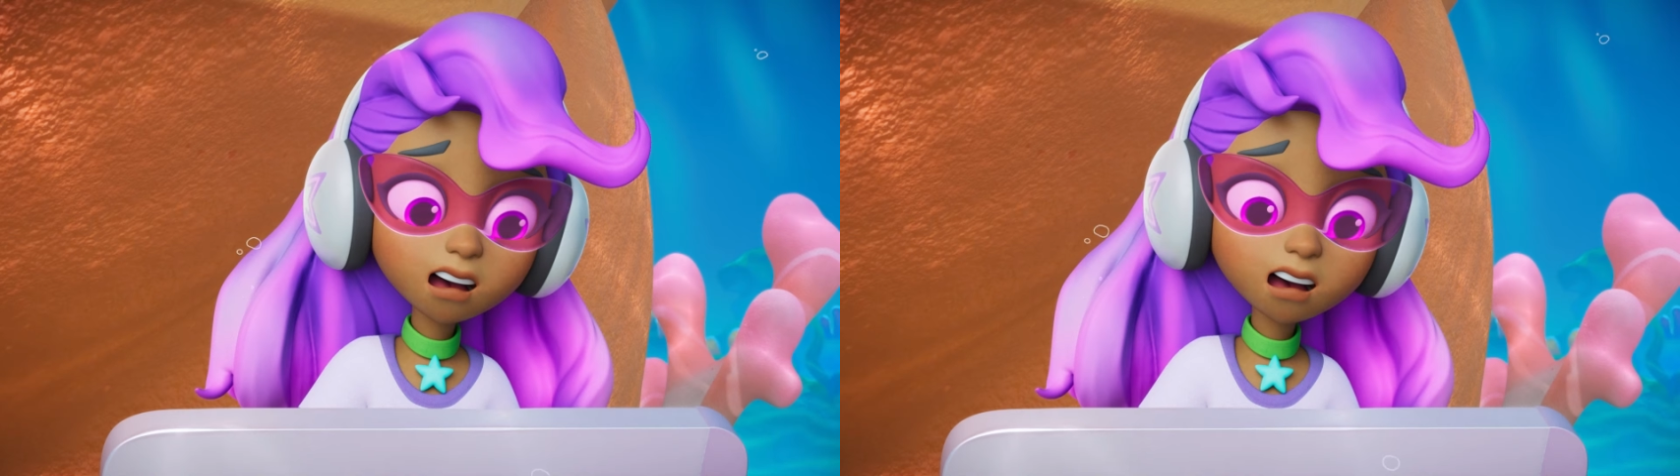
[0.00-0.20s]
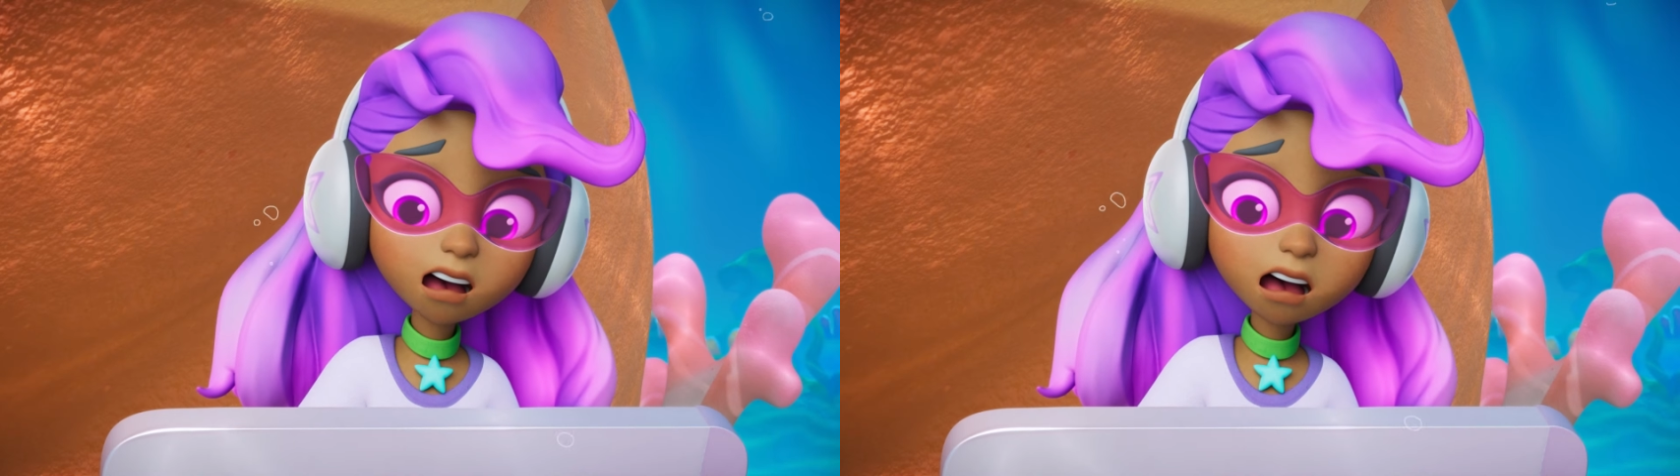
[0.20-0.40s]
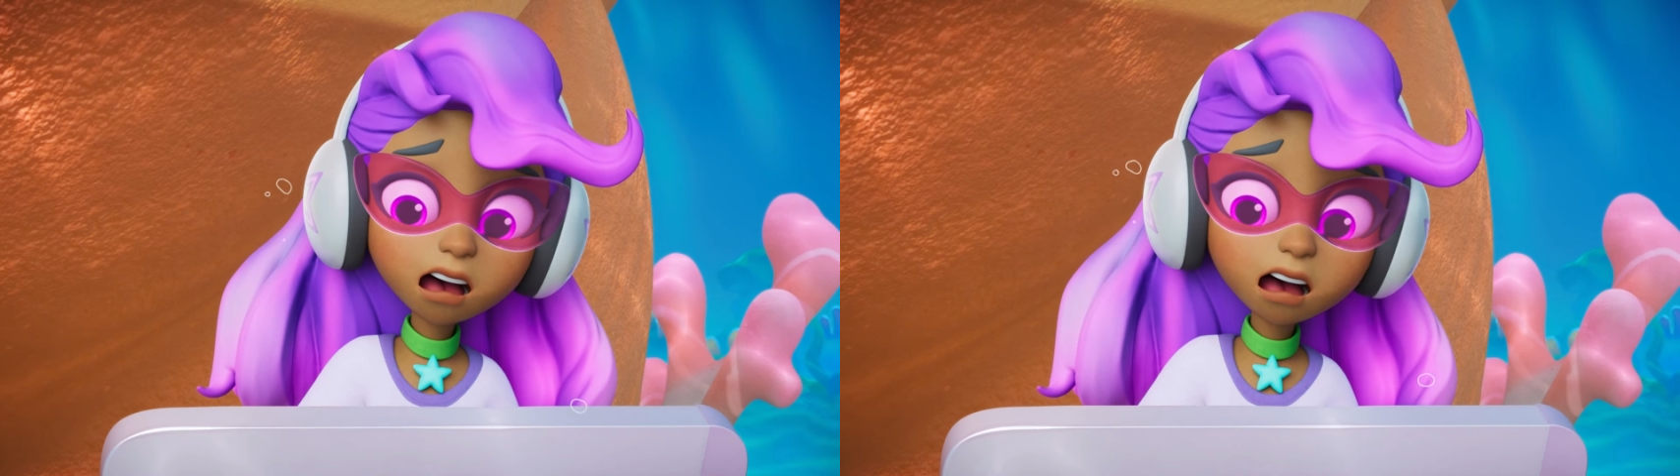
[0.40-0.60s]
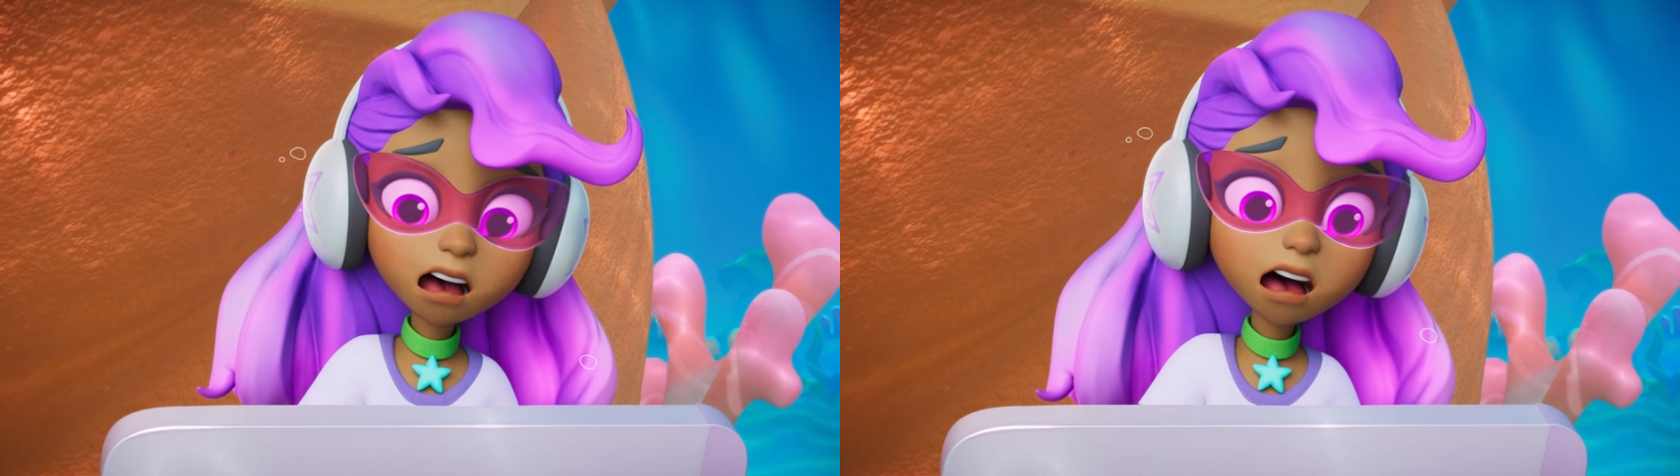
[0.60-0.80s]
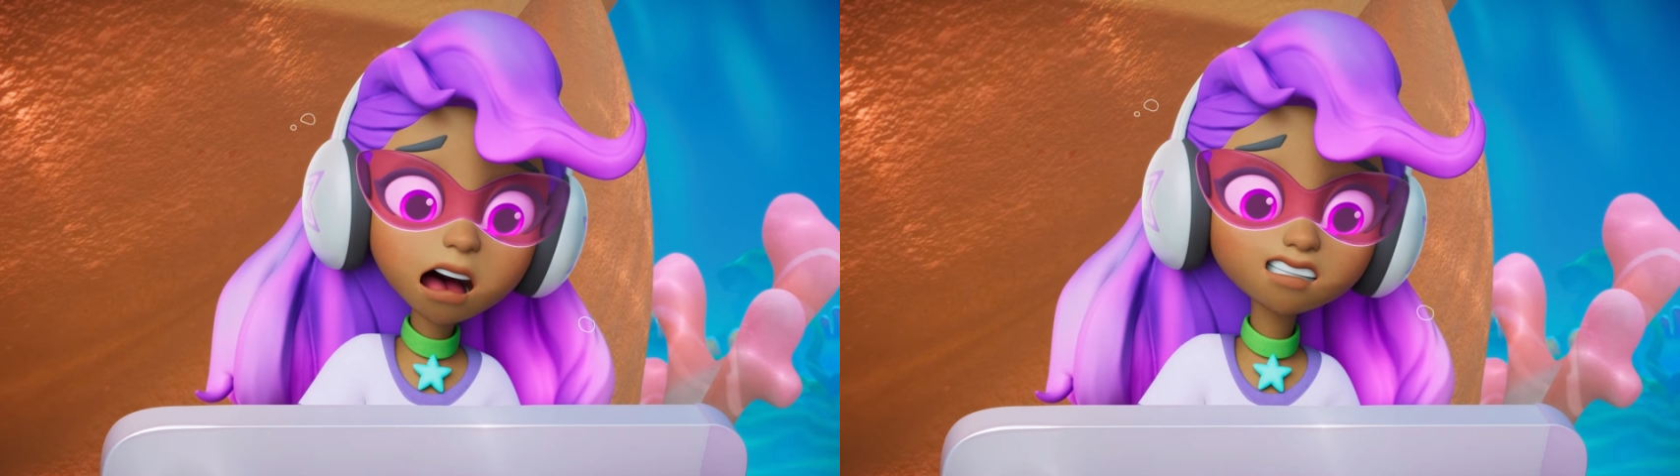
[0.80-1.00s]

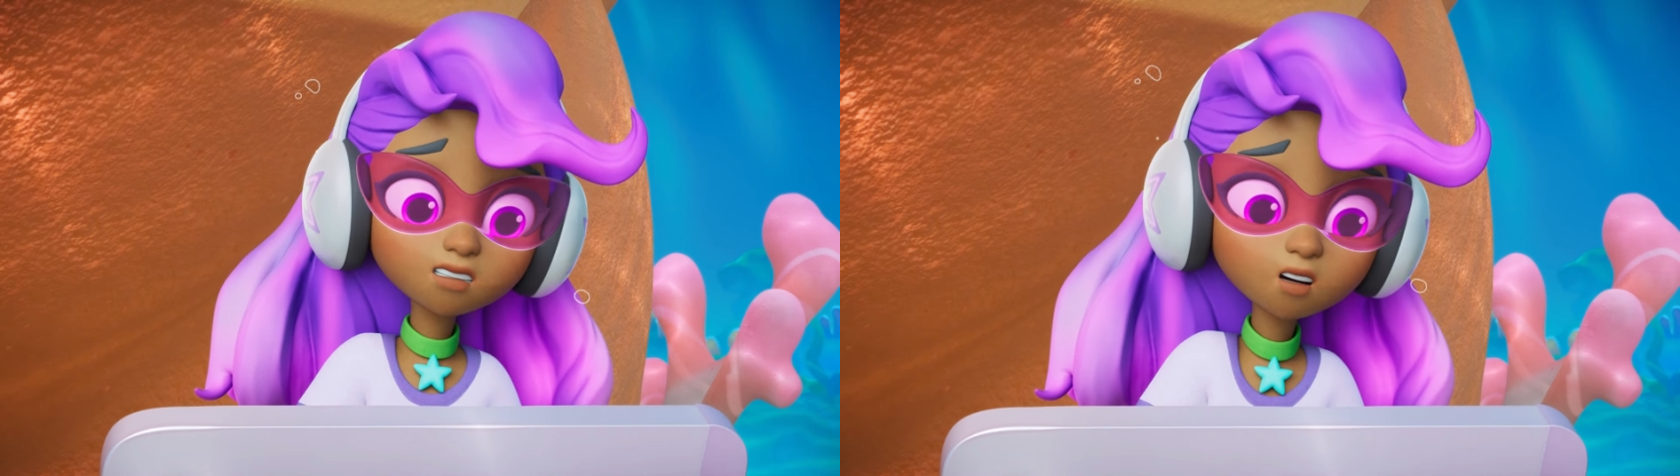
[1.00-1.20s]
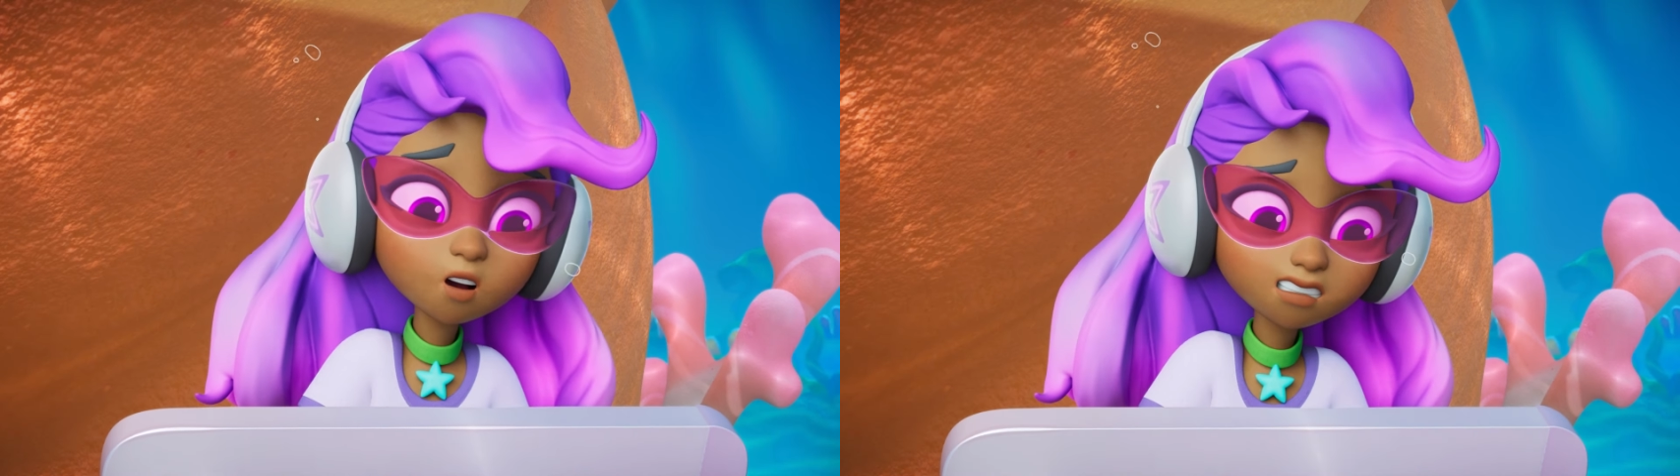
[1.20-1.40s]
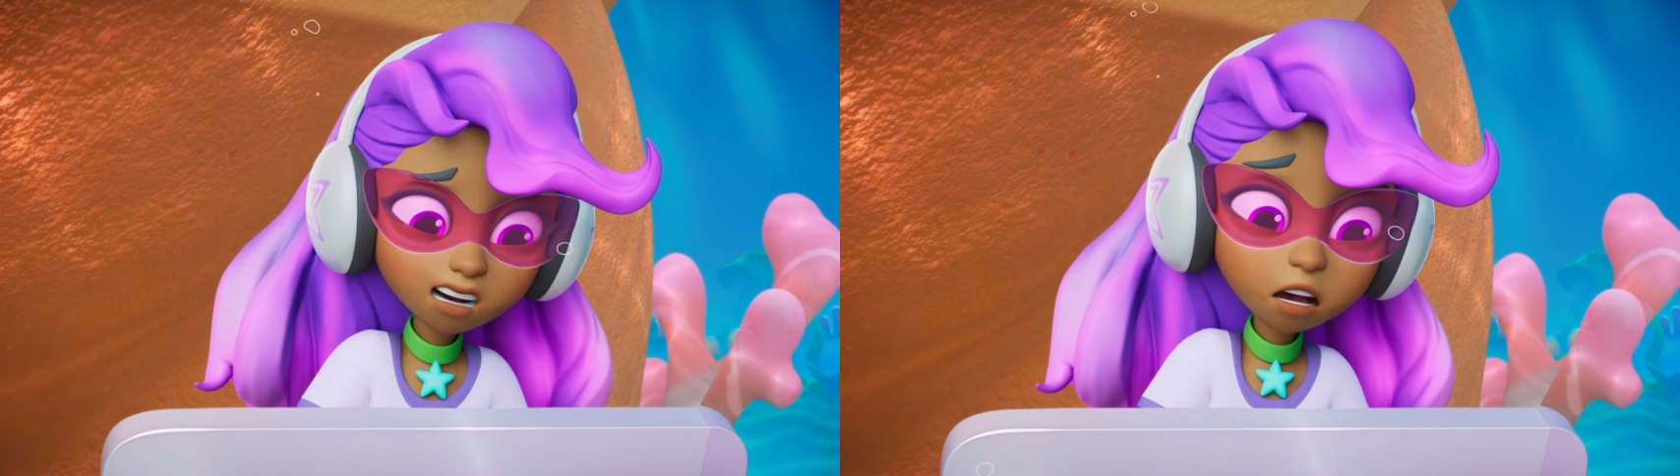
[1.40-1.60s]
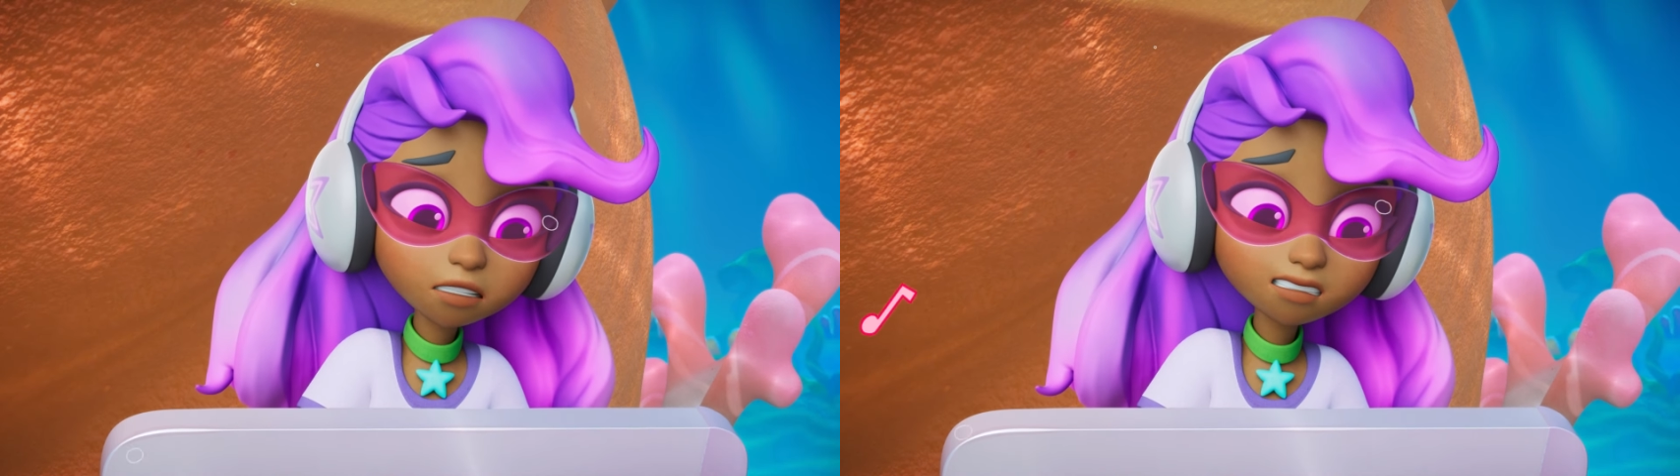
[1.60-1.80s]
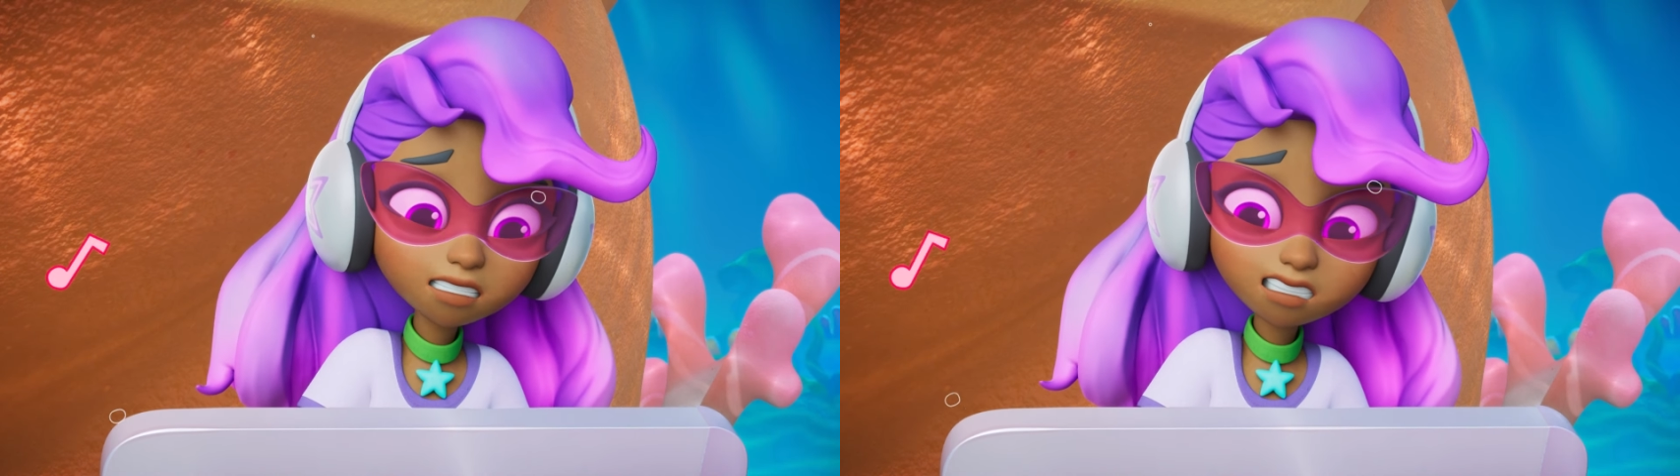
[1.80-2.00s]
the show is
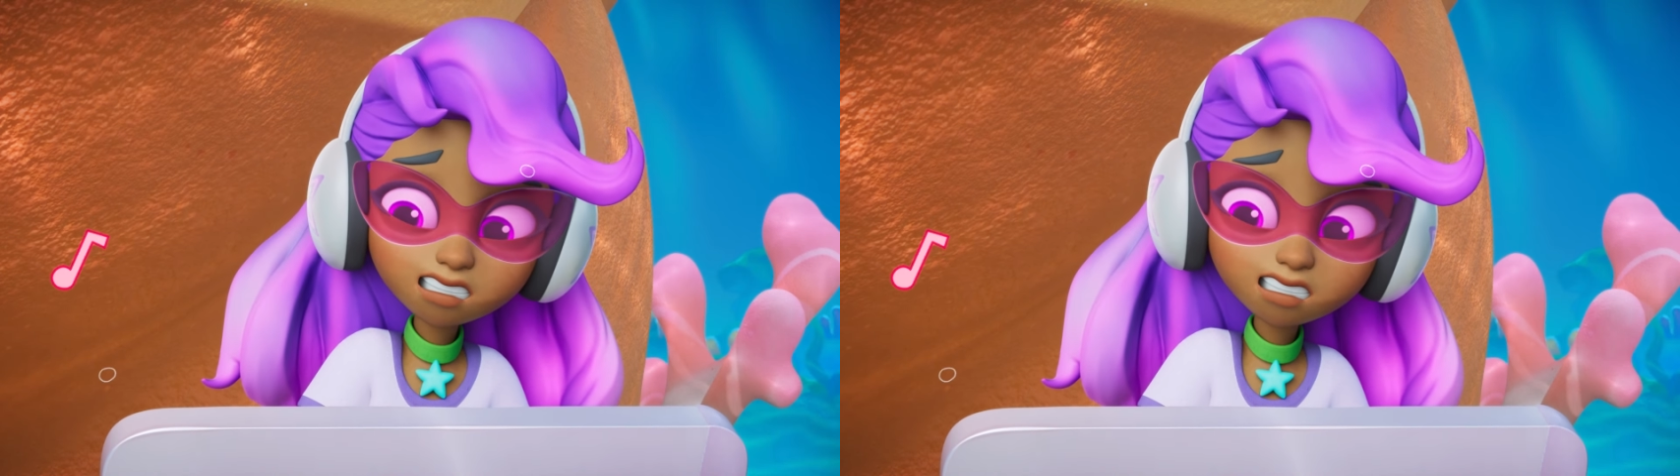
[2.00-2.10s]
starting!